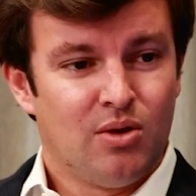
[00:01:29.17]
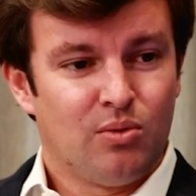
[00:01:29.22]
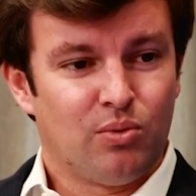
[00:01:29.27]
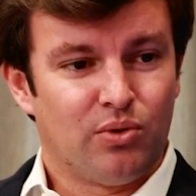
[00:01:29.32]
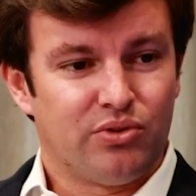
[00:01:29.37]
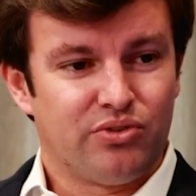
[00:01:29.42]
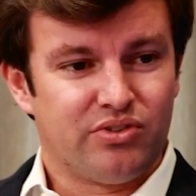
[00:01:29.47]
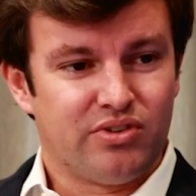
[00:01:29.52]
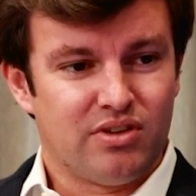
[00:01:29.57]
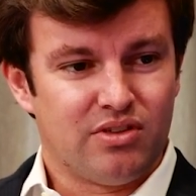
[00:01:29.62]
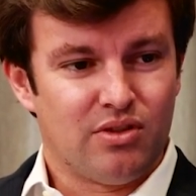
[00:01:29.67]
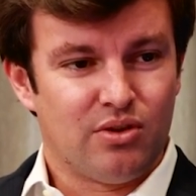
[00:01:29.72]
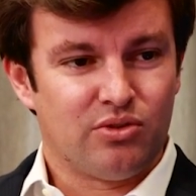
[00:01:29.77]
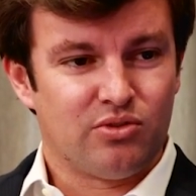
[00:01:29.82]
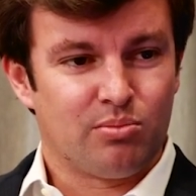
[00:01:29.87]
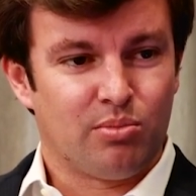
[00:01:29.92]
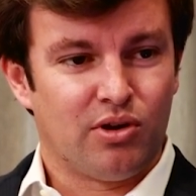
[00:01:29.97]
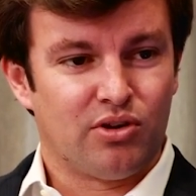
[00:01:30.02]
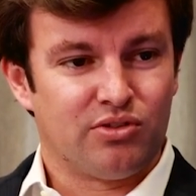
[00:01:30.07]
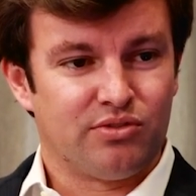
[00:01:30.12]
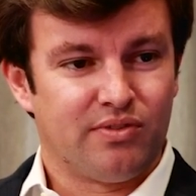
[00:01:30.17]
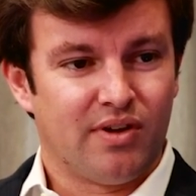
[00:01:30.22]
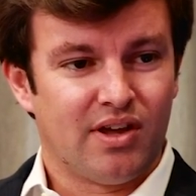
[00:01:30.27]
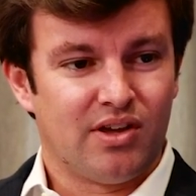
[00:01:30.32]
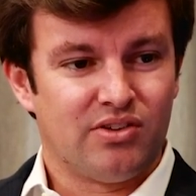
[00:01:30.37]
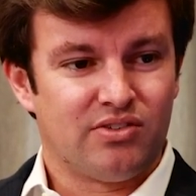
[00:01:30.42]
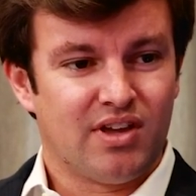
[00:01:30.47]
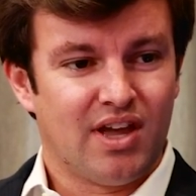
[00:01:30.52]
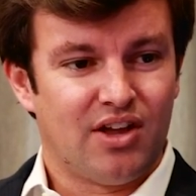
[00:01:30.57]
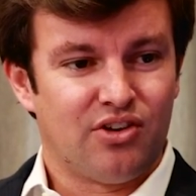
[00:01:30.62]
we'll see those appraisal
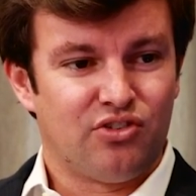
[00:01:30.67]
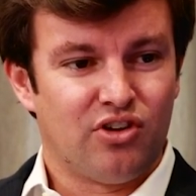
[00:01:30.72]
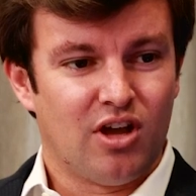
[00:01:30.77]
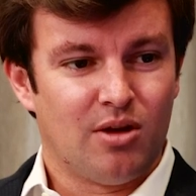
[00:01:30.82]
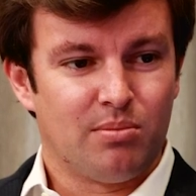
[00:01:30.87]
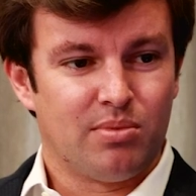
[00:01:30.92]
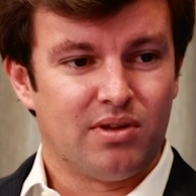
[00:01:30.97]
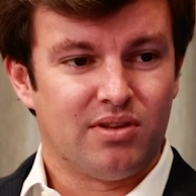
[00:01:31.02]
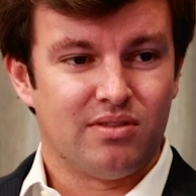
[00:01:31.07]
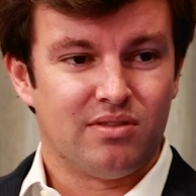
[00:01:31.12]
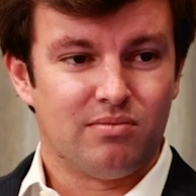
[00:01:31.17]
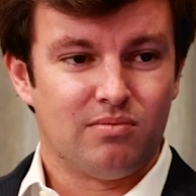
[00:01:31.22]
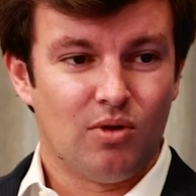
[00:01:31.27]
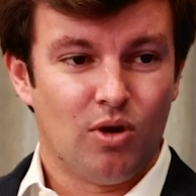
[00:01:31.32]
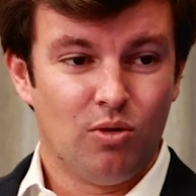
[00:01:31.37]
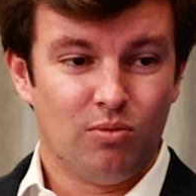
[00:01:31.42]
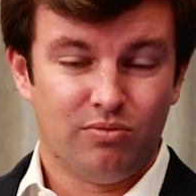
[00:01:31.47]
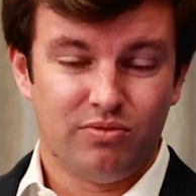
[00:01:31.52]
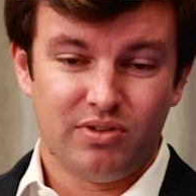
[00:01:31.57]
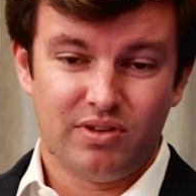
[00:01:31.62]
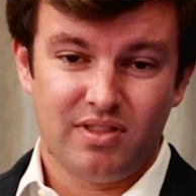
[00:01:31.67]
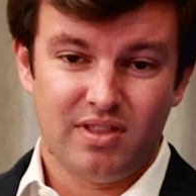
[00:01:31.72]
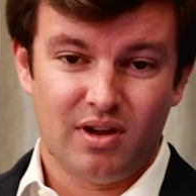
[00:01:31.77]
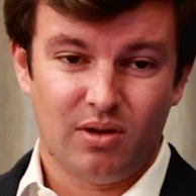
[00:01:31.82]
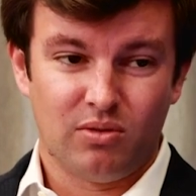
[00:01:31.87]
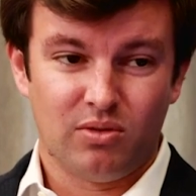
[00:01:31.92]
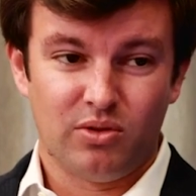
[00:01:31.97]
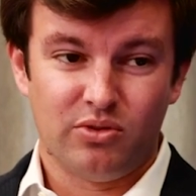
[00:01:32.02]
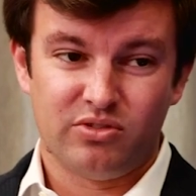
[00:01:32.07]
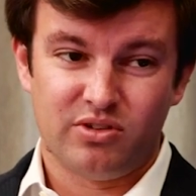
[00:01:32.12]
values catch up, and hopefully
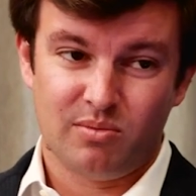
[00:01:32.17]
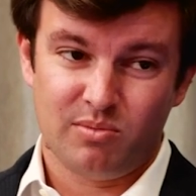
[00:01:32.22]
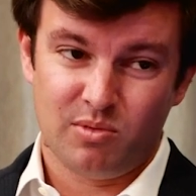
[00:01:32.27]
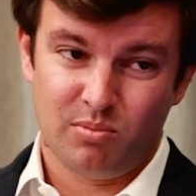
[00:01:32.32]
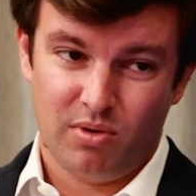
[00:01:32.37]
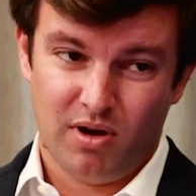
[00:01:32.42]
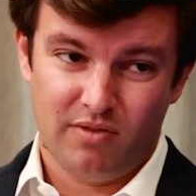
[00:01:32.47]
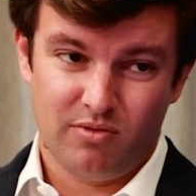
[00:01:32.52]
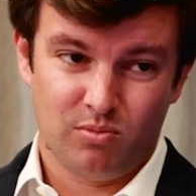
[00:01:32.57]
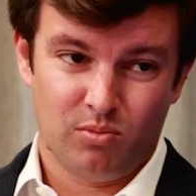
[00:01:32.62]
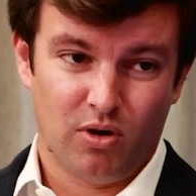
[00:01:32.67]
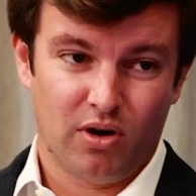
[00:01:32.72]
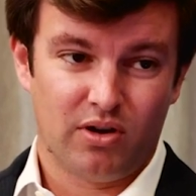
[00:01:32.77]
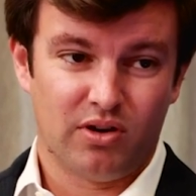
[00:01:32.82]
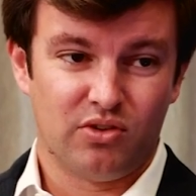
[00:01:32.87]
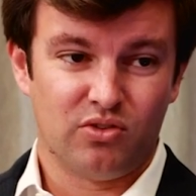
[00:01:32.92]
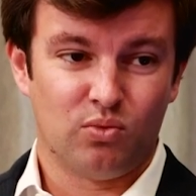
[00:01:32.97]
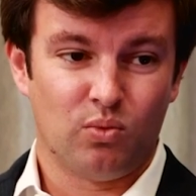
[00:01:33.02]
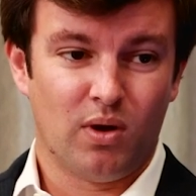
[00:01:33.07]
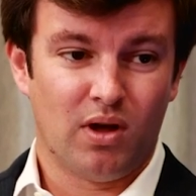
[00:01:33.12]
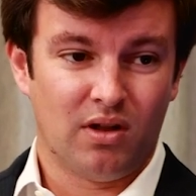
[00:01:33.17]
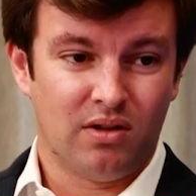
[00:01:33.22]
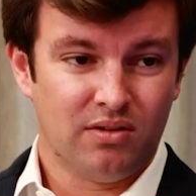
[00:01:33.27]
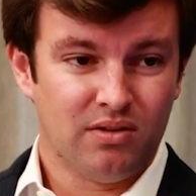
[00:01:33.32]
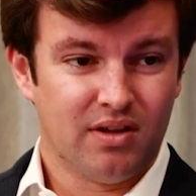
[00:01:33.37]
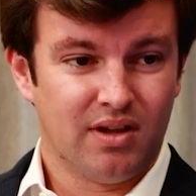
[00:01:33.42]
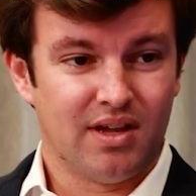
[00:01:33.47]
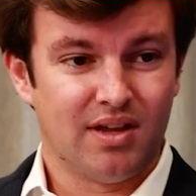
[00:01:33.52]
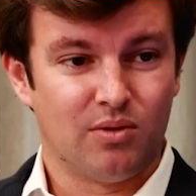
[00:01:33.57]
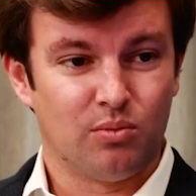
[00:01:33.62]
that'll loosen up the private market as well,
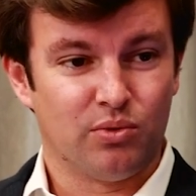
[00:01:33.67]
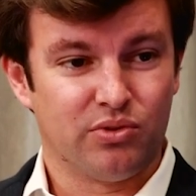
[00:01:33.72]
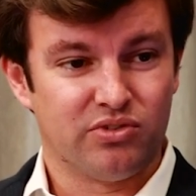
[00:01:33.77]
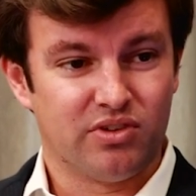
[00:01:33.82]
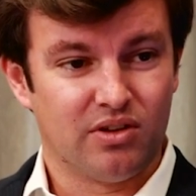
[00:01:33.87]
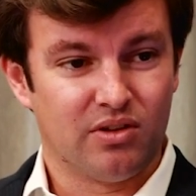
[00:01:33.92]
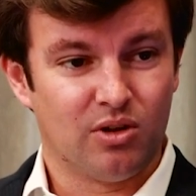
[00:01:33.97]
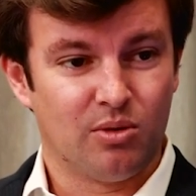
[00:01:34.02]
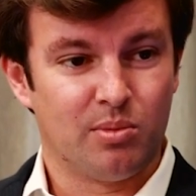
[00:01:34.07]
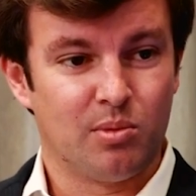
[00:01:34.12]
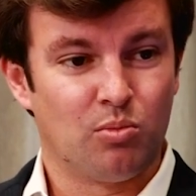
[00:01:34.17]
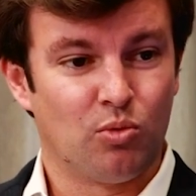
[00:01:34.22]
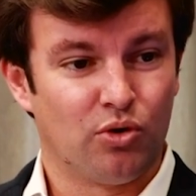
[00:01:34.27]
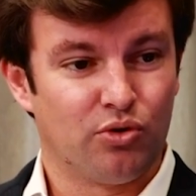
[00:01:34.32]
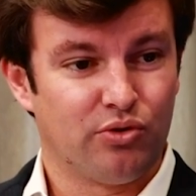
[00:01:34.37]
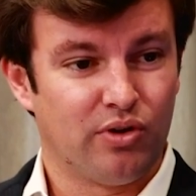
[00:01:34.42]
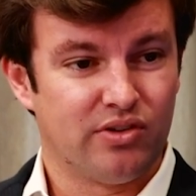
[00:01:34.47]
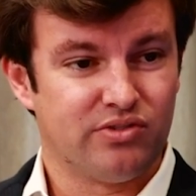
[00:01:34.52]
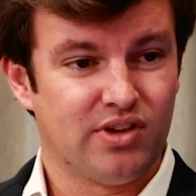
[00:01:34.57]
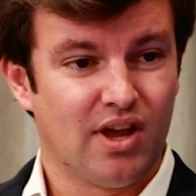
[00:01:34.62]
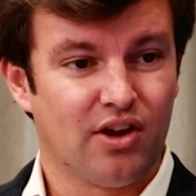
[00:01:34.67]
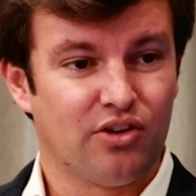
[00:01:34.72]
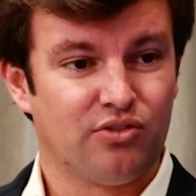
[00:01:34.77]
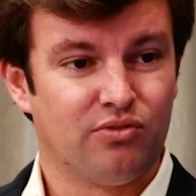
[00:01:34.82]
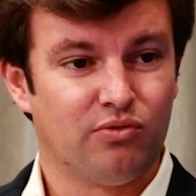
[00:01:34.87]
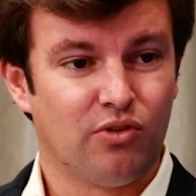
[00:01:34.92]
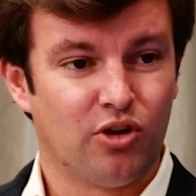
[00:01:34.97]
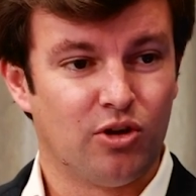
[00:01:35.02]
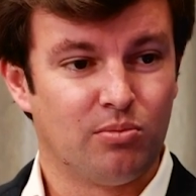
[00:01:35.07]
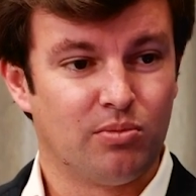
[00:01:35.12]
and we'll see a little bit more
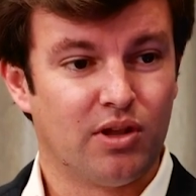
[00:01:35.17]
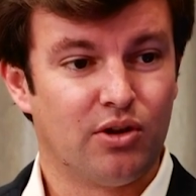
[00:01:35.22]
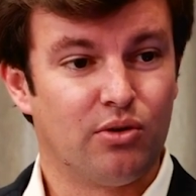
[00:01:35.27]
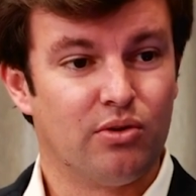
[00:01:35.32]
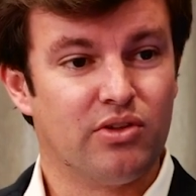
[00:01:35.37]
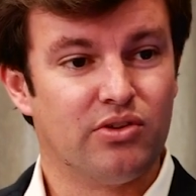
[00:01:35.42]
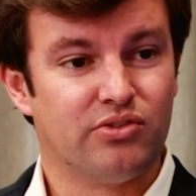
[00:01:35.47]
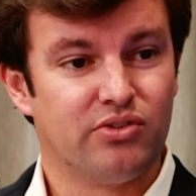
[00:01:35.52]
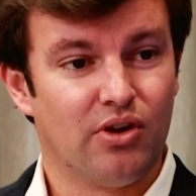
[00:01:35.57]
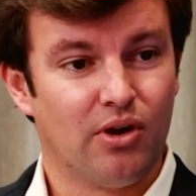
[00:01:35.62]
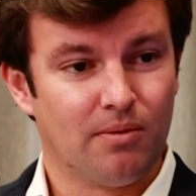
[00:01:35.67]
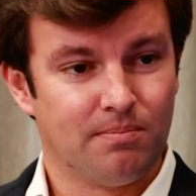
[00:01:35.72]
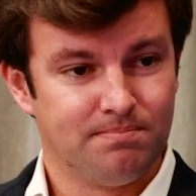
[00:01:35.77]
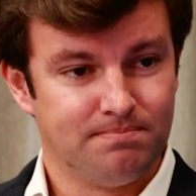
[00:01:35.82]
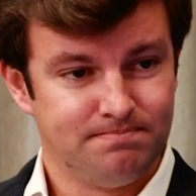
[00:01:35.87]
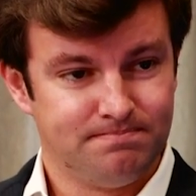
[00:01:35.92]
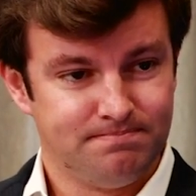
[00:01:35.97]
transaction volume later this year.